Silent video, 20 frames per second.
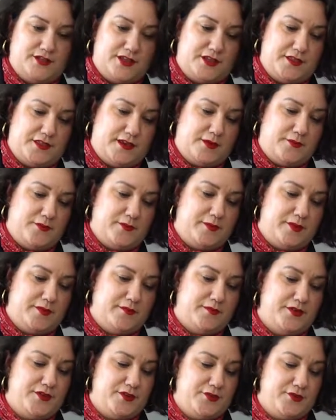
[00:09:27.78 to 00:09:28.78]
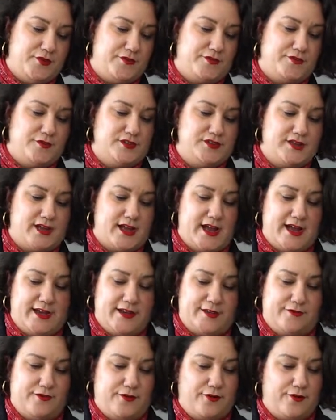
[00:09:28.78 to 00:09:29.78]
which I think will be beautiful to
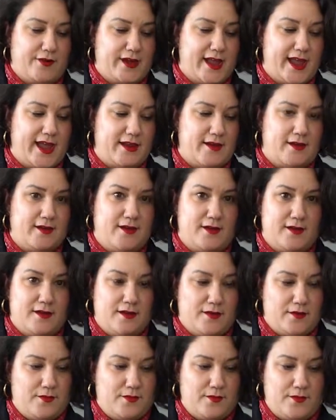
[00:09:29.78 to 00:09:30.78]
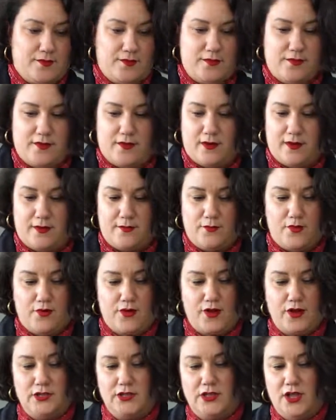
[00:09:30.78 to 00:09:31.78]
kind of create a
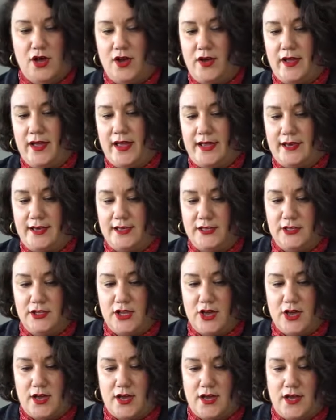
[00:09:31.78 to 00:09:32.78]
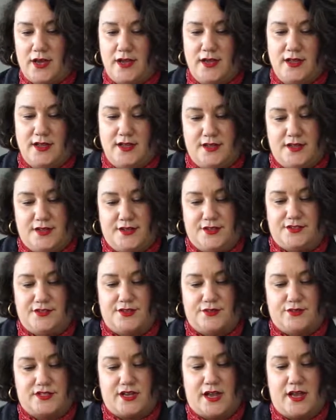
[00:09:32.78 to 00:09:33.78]
more elongated look.
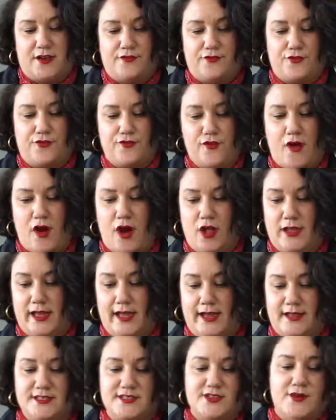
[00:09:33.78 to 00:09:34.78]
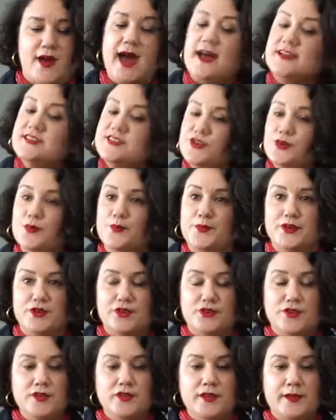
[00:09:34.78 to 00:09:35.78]
So it's kind of crawling. So as you
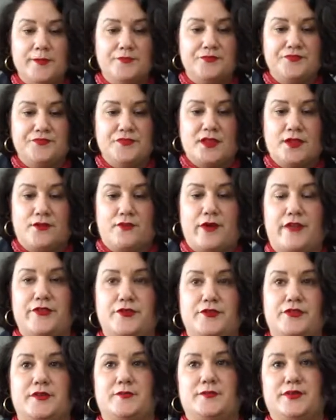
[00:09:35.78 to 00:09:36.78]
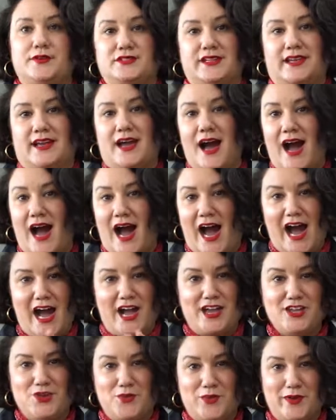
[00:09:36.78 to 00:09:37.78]
build, rather than building
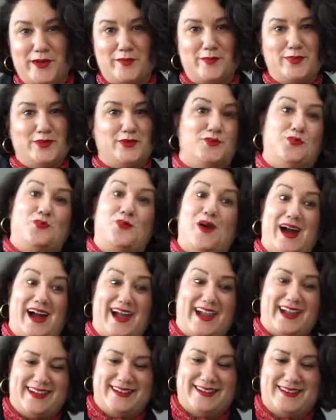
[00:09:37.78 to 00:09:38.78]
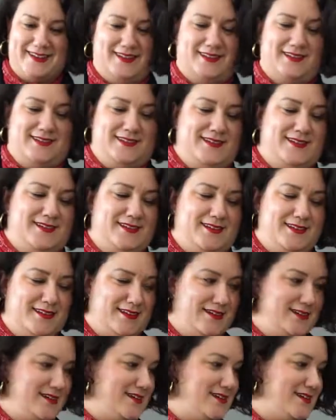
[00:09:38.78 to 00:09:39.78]
high, you want to build wide.
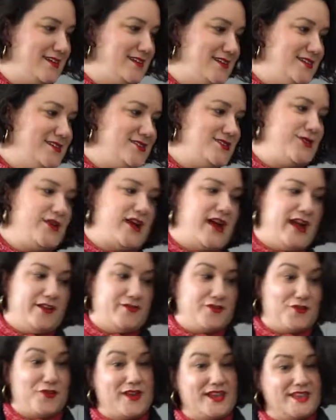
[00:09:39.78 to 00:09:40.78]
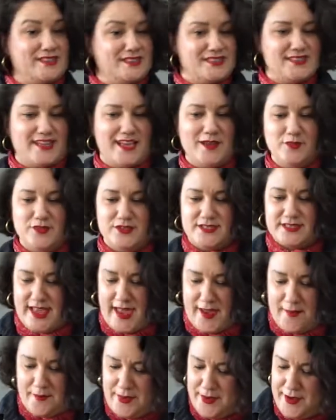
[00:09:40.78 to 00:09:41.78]
So it kind of creates a
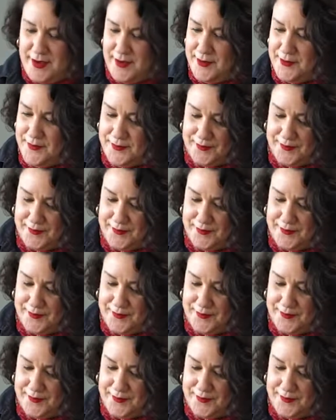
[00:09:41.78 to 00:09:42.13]
tablescape.